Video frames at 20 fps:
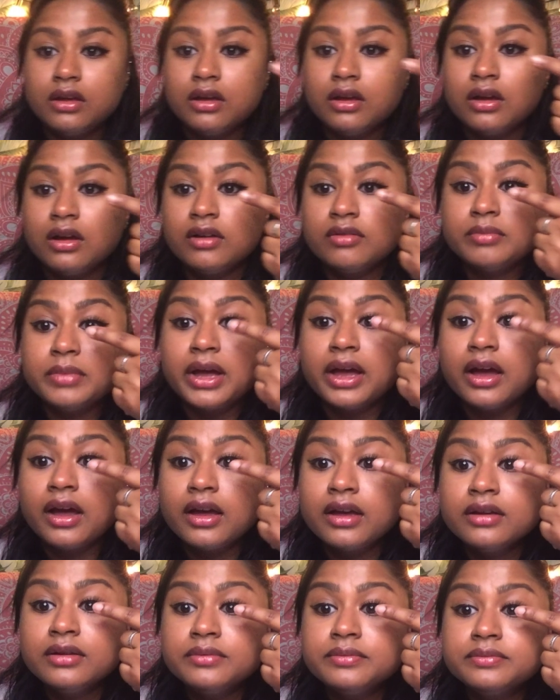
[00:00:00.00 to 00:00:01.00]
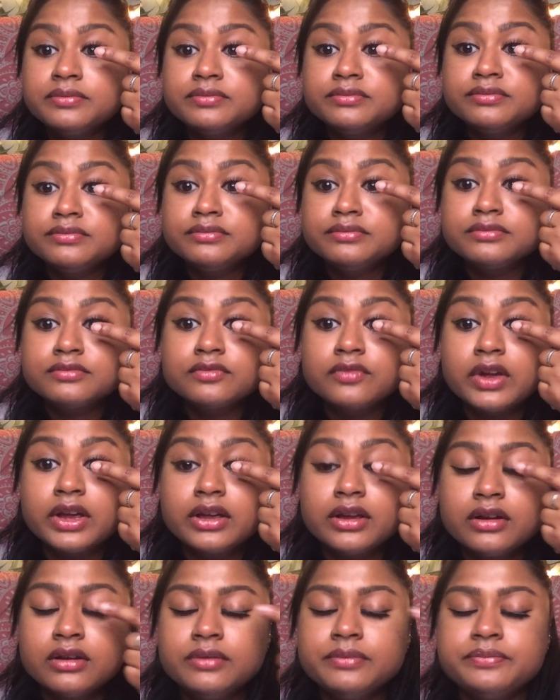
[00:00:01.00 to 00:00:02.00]
of my eye, right
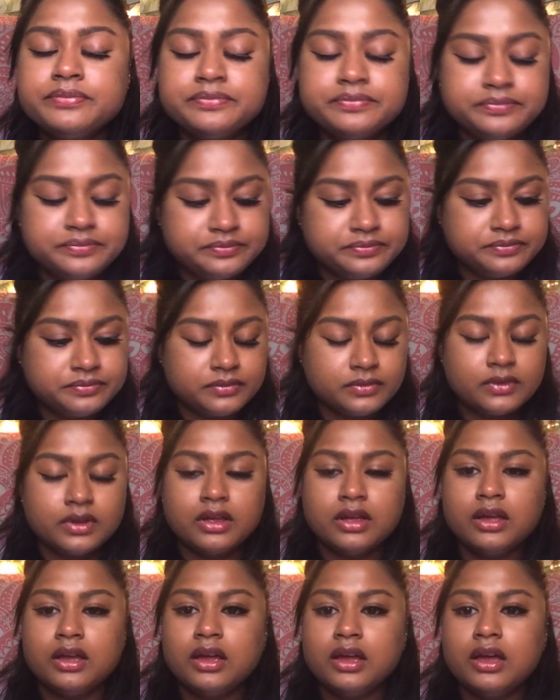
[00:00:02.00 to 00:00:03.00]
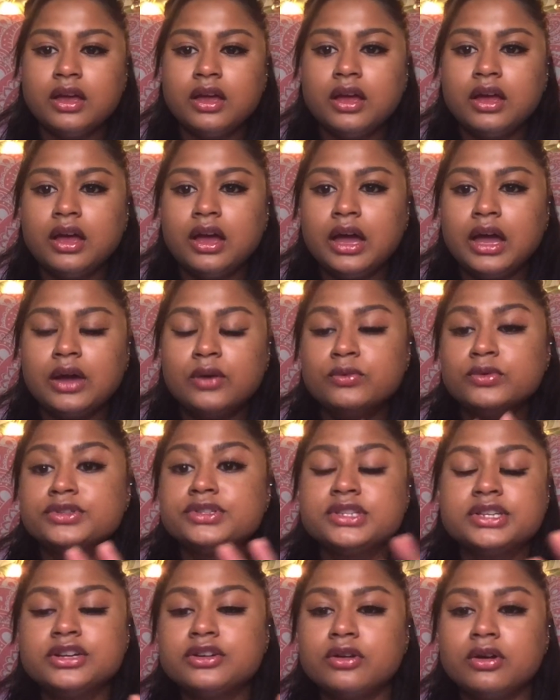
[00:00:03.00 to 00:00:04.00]
here, I will
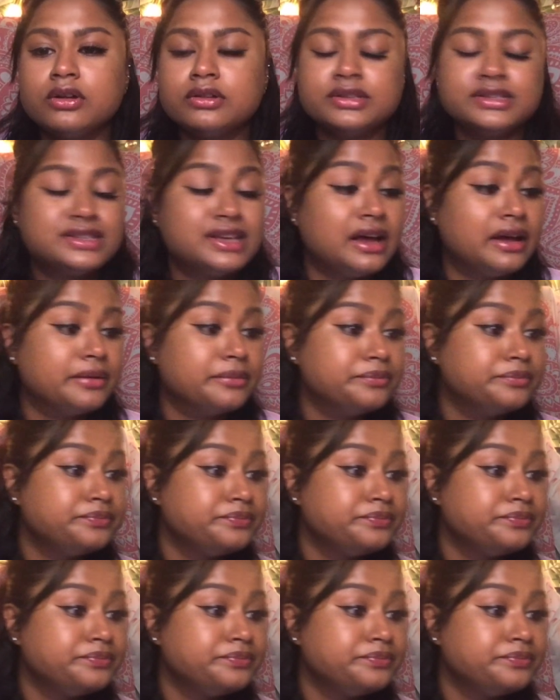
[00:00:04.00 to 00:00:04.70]
tear all the time.